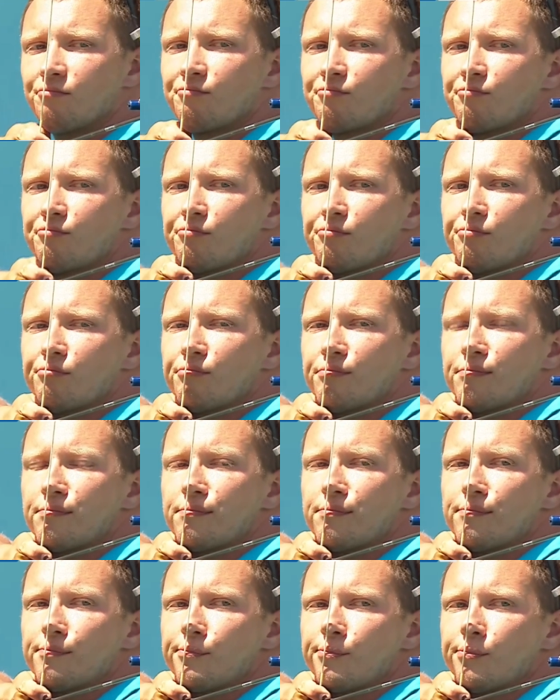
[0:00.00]

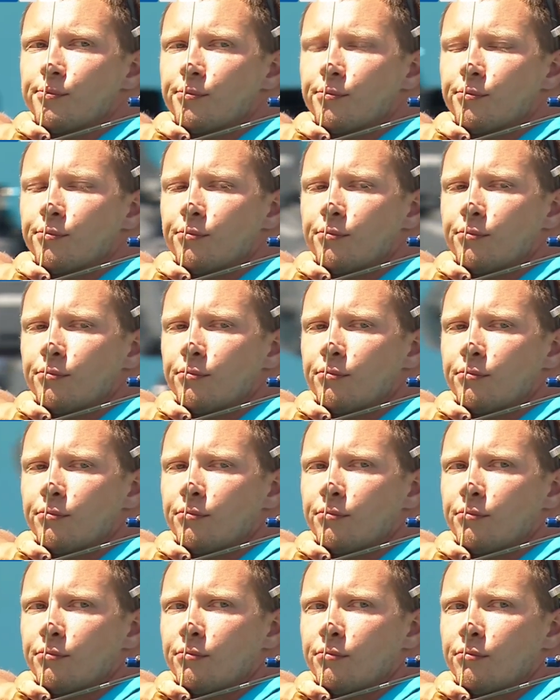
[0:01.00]

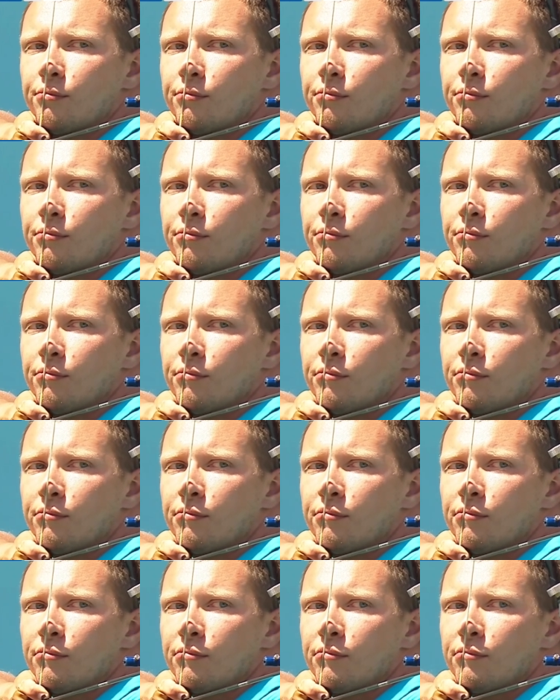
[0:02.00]

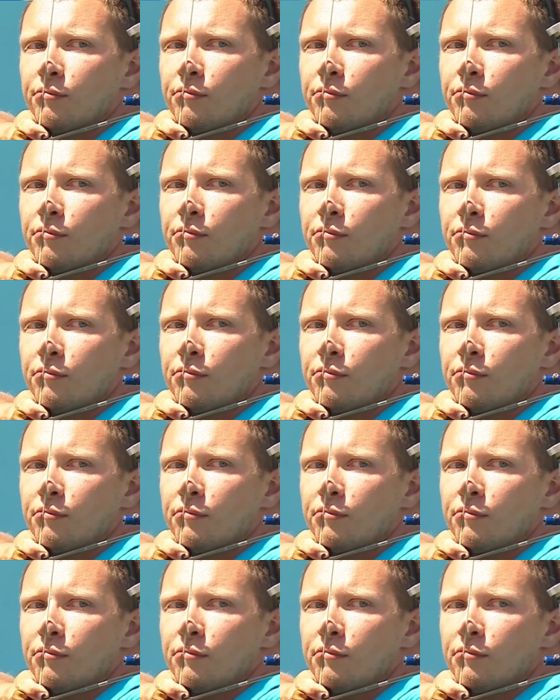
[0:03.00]

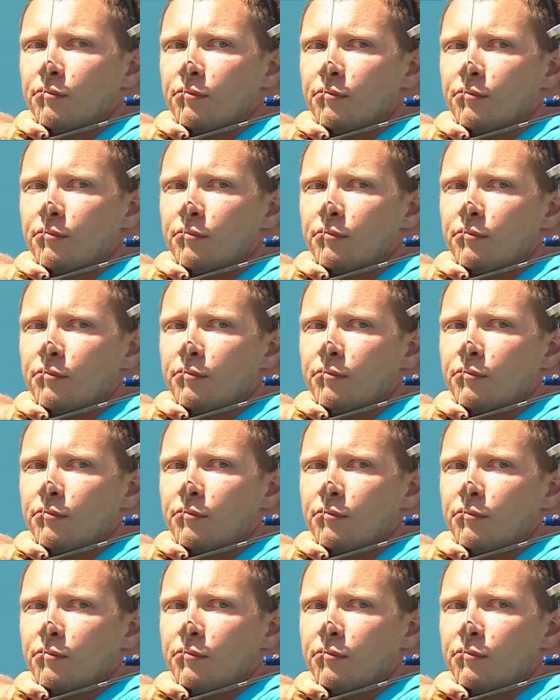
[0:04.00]

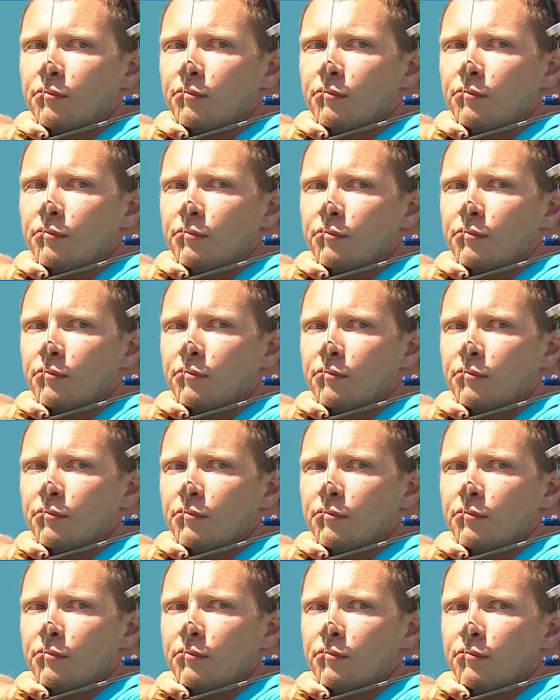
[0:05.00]

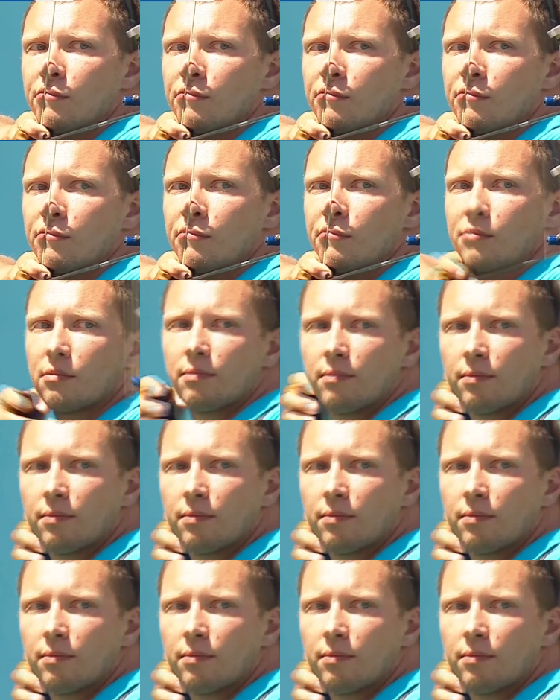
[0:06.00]
(silence)